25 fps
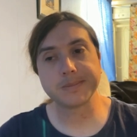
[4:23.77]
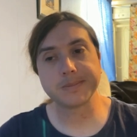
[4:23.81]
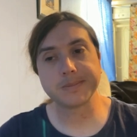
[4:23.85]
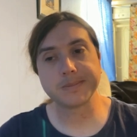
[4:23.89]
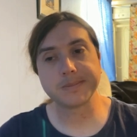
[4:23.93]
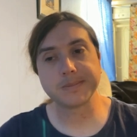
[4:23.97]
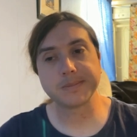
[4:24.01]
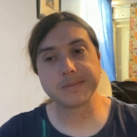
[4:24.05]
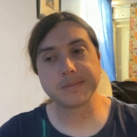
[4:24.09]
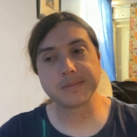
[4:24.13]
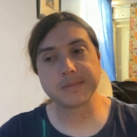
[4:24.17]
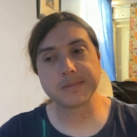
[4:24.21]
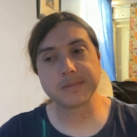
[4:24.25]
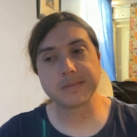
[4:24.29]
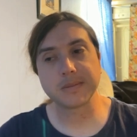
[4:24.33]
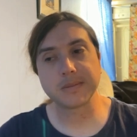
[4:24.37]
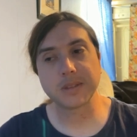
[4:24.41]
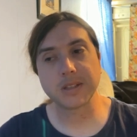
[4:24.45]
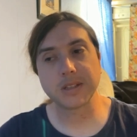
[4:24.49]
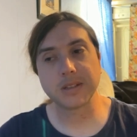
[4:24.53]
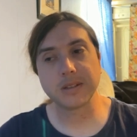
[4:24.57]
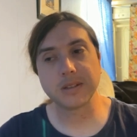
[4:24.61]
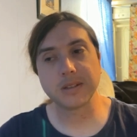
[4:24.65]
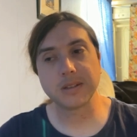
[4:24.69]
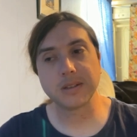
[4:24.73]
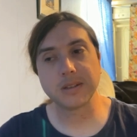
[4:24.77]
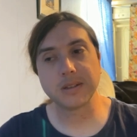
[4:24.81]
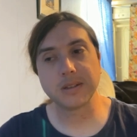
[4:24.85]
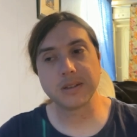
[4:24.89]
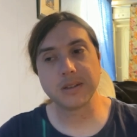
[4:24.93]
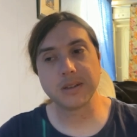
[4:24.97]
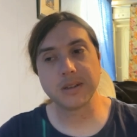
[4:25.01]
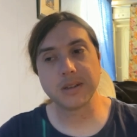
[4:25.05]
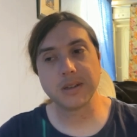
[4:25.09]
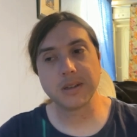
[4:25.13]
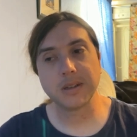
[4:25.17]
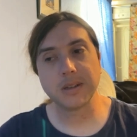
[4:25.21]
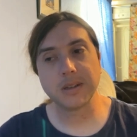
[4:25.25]

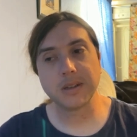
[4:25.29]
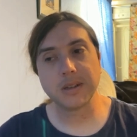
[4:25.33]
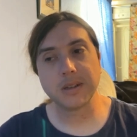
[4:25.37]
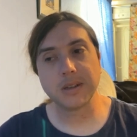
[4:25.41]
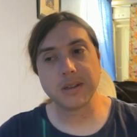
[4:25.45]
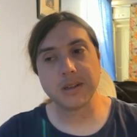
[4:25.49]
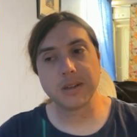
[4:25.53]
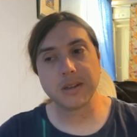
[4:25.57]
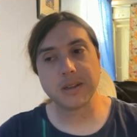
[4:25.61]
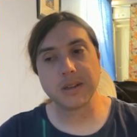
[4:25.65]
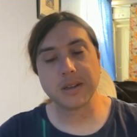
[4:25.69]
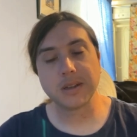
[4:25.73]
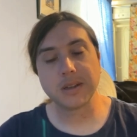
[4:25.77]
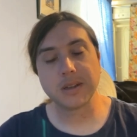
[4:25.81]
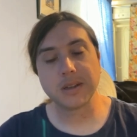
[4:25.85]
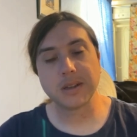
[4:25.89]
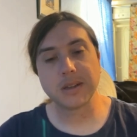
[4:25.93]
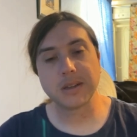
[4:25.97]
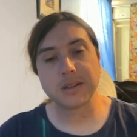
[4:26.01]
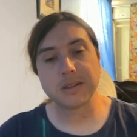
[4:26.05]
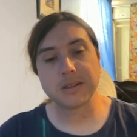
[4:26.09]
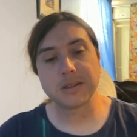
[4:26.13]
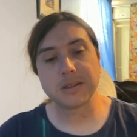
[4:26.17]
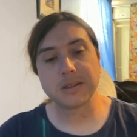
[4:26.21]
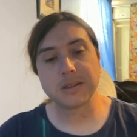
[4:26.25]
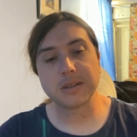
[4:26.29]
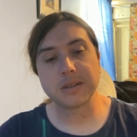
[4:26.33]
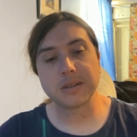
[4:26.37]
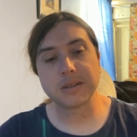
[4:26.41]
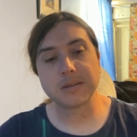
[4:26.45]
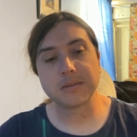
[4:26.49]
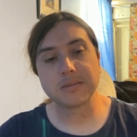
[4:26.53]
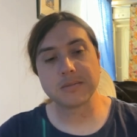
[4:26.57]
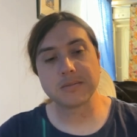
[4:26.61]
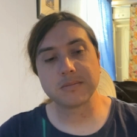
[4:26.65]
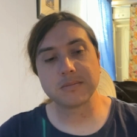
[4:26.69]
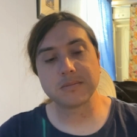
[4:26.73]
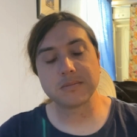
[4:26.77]

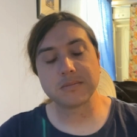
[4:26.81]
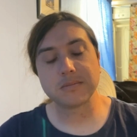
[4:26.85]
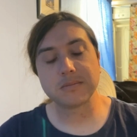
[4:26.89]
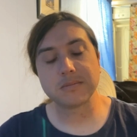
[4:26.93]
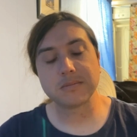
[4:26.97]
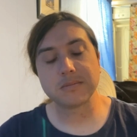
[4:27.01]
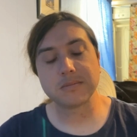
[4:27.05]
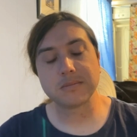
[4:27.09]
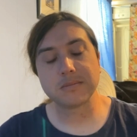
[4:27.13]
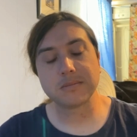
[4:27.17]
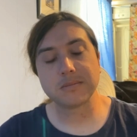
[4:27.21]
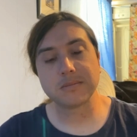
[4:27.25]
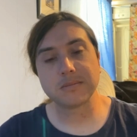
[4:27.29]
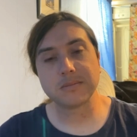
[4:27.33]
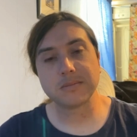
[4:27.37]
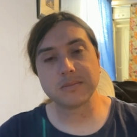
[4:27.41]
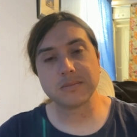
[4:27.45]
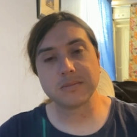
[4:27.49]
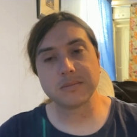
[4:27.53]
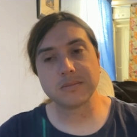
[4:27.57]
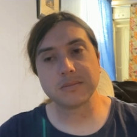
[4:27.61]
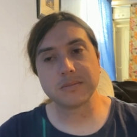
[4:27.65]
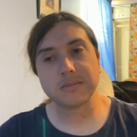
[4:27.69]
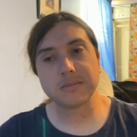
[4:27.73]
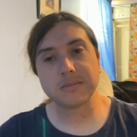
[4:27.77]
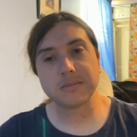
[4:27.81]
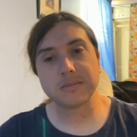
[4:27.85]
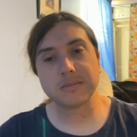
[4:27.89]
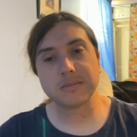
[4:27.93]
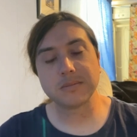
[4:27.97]
Nothing is said.